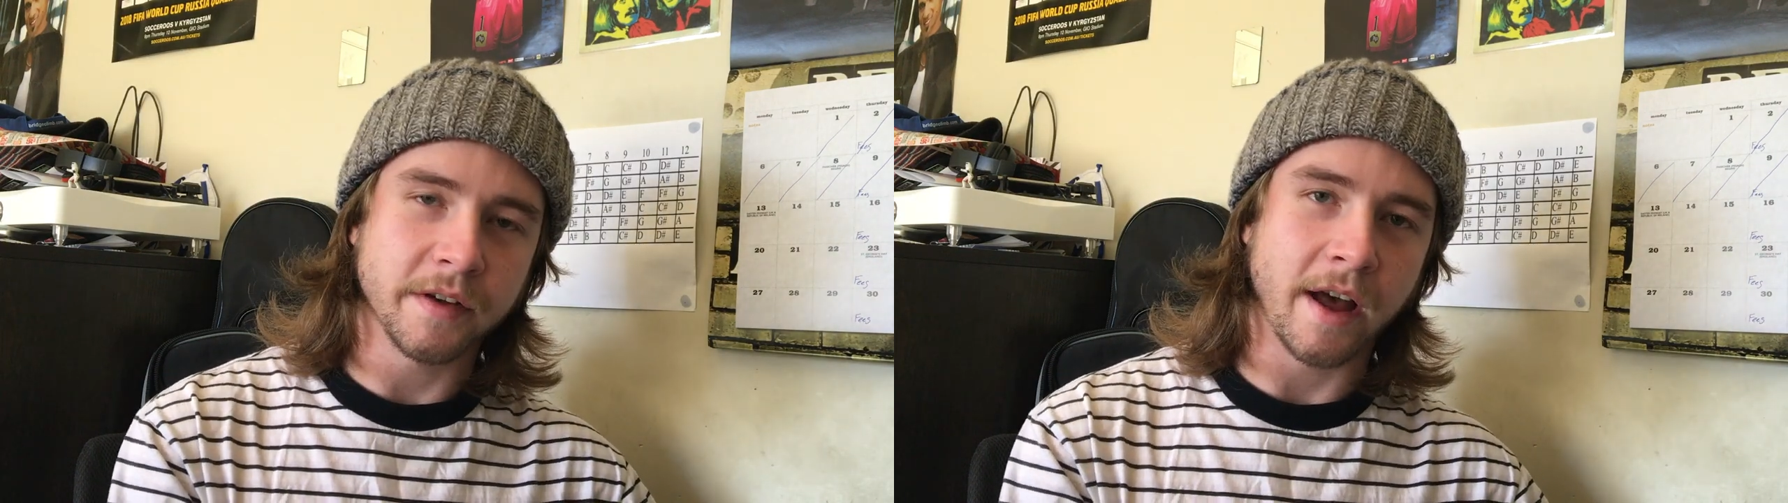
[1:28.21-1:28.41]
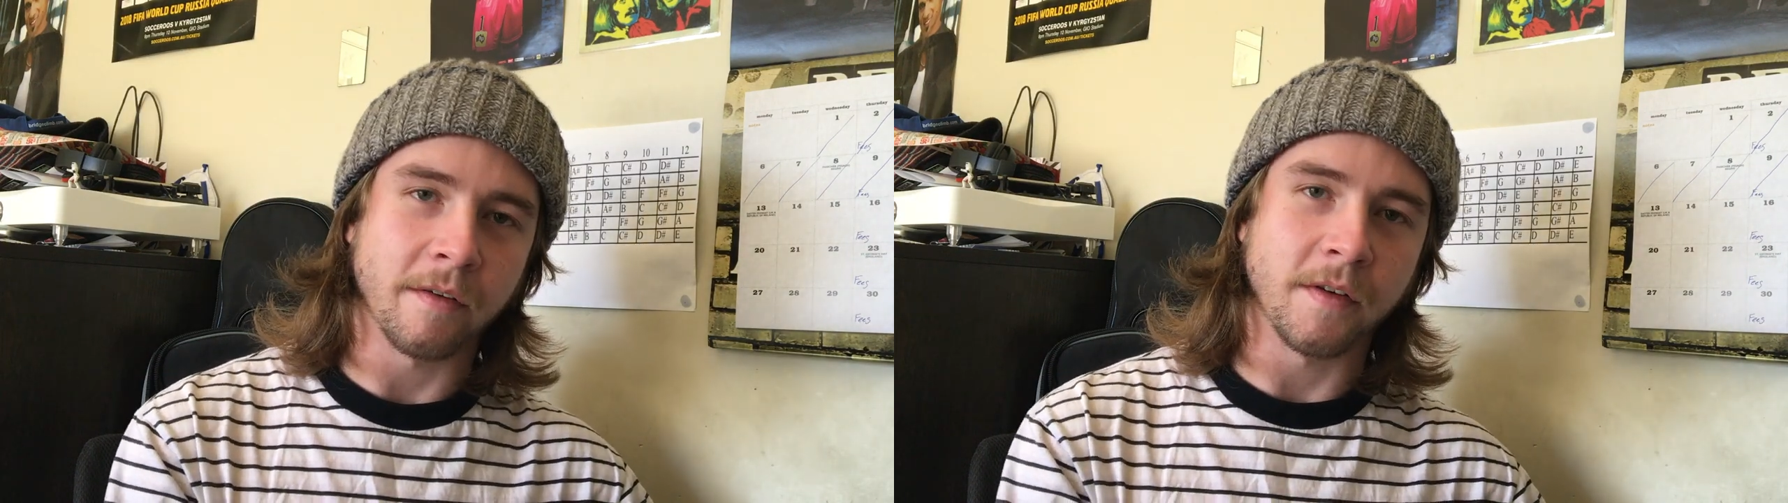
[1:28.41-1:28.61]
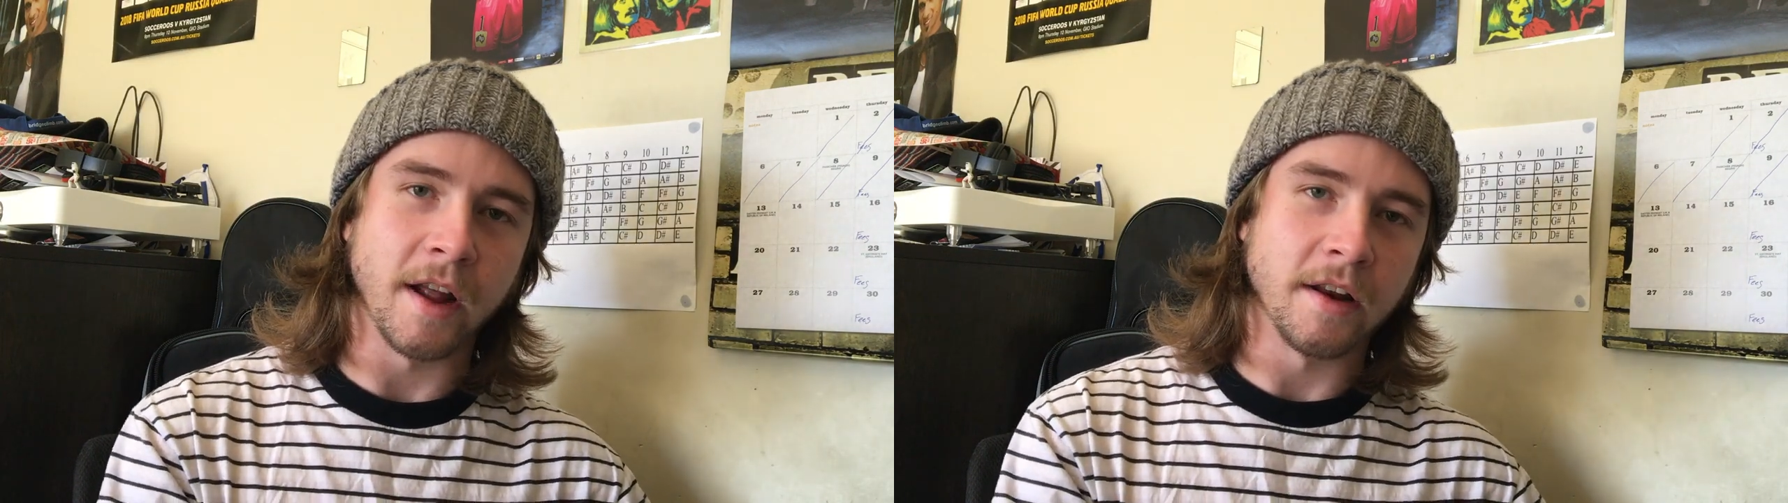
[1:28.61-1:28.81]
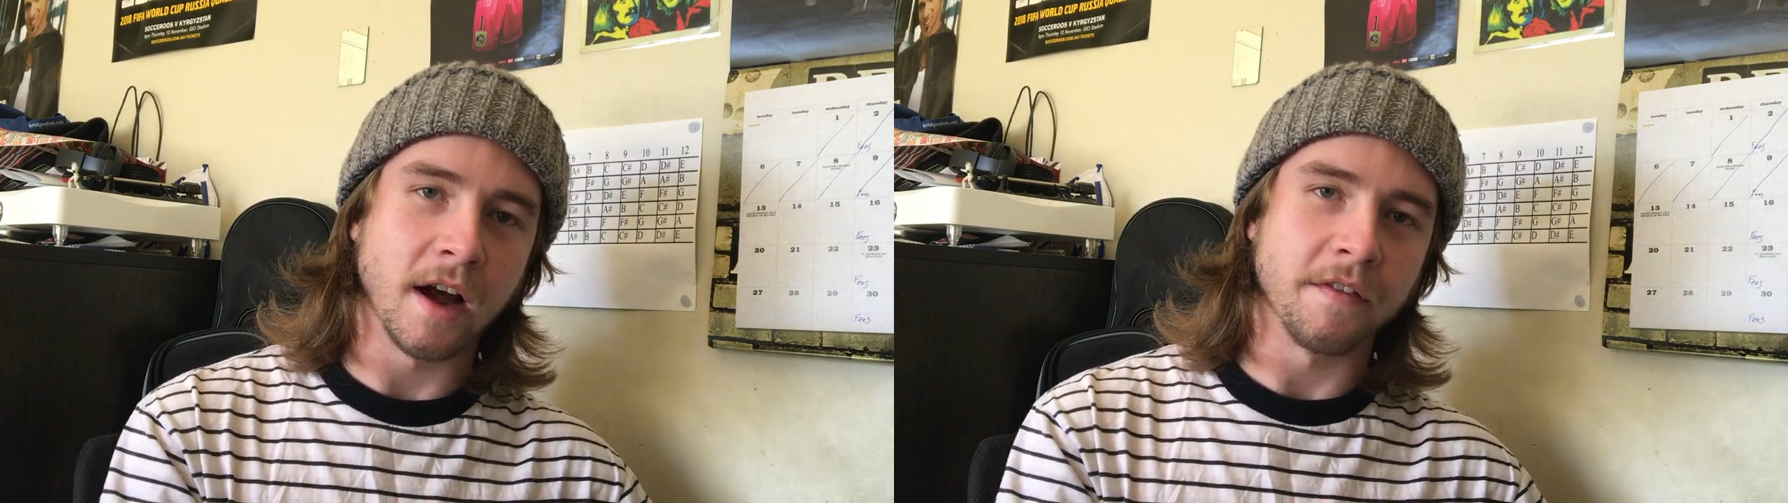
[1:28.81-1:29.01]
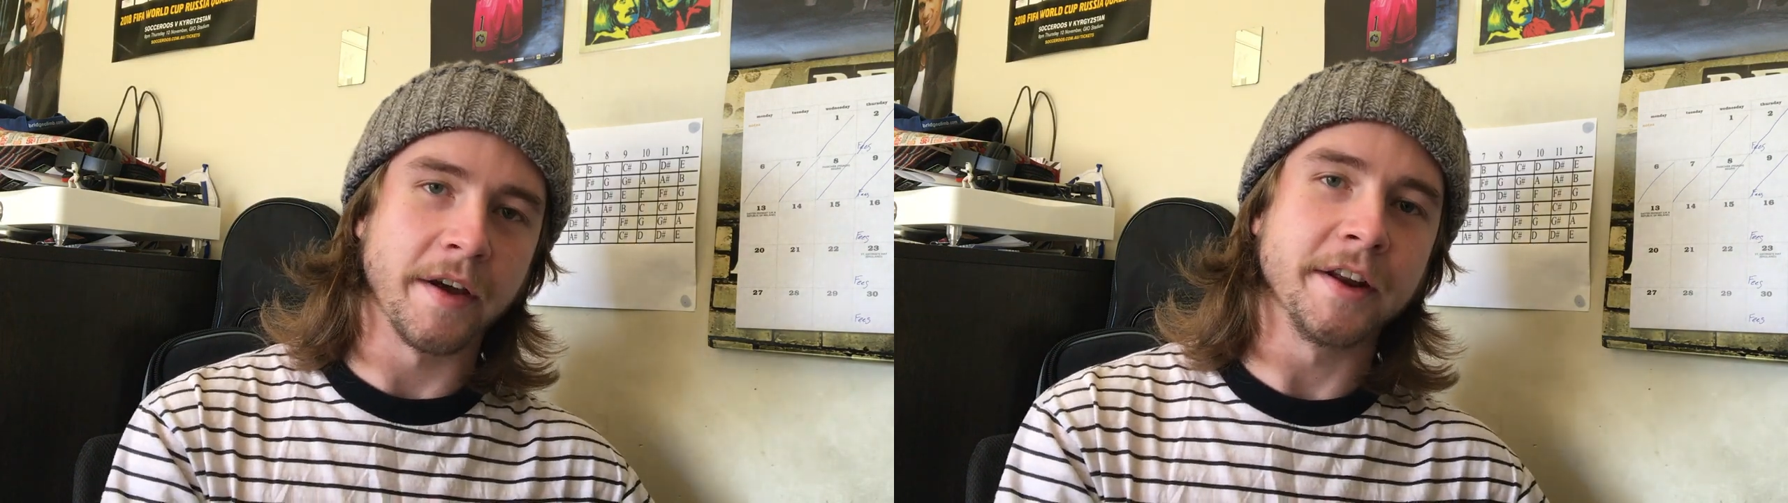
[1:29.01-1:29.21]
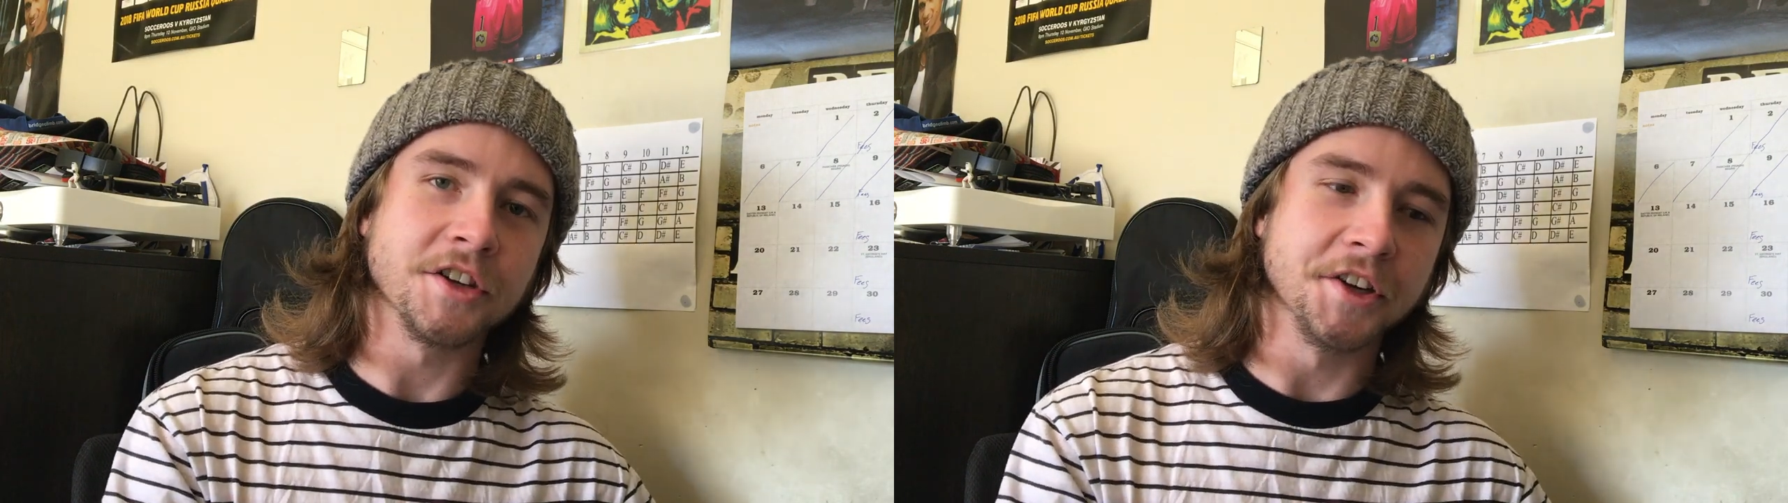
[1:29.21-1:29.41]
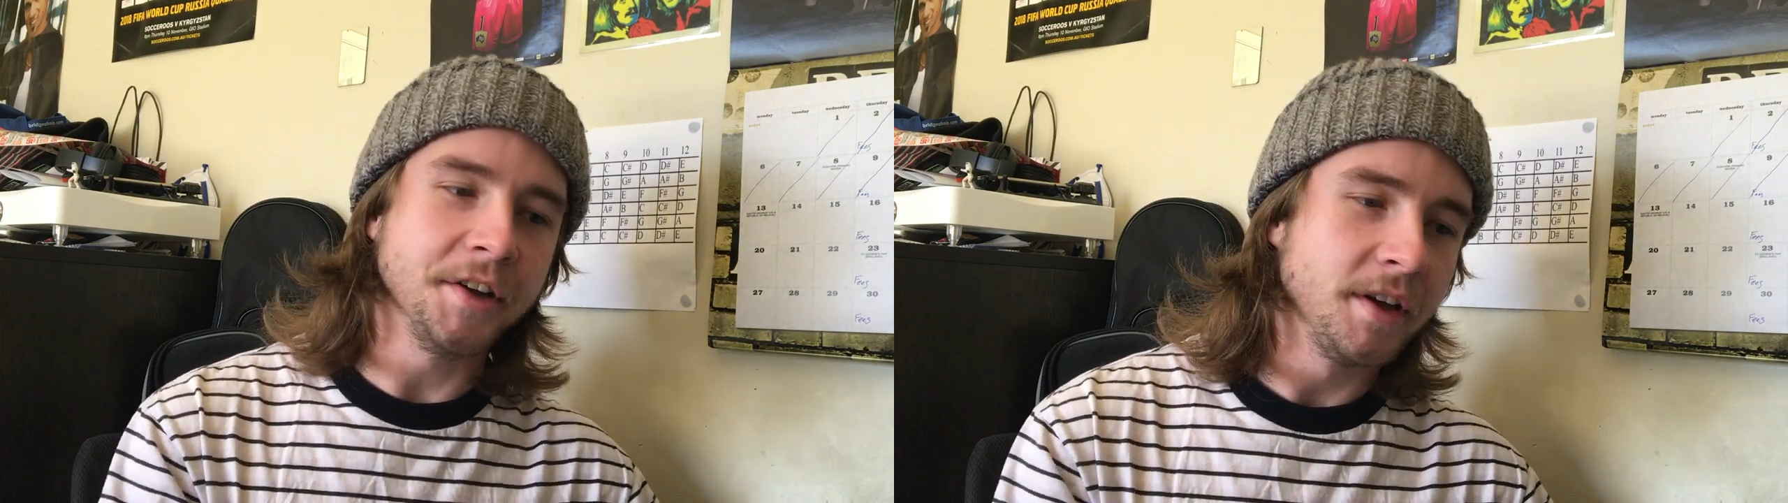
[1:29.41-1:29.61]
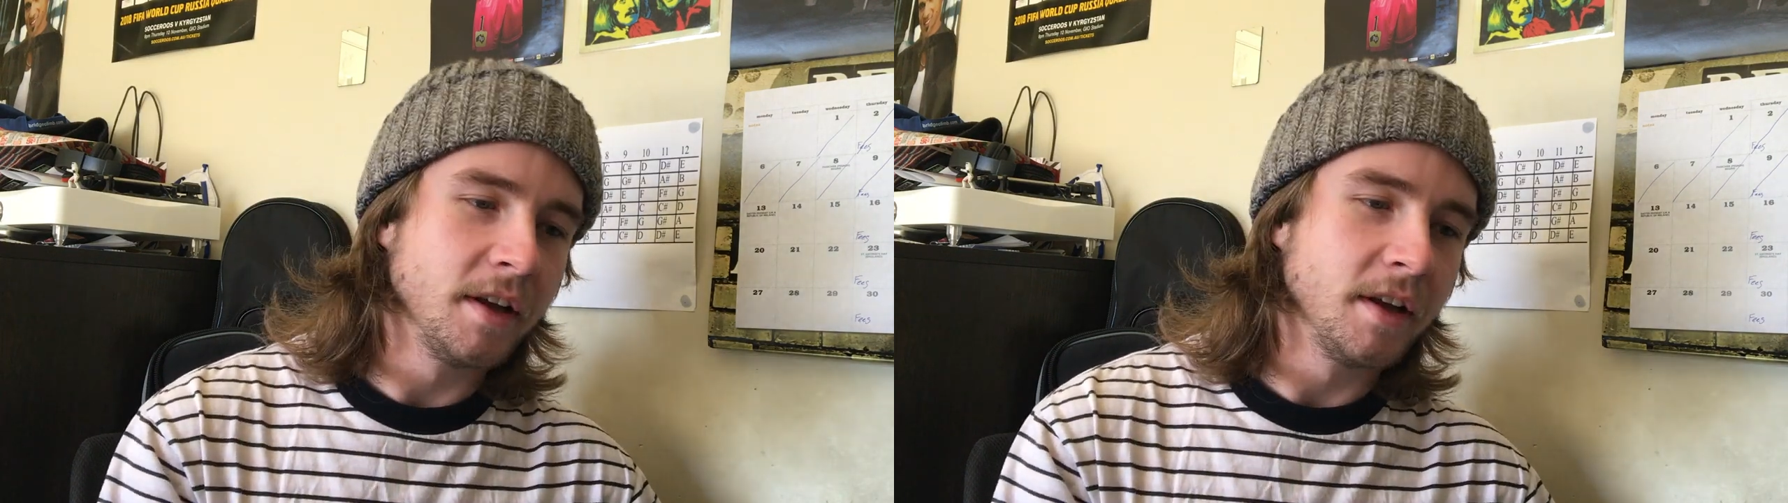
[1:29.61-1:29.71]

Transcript: caffeine, enough energy.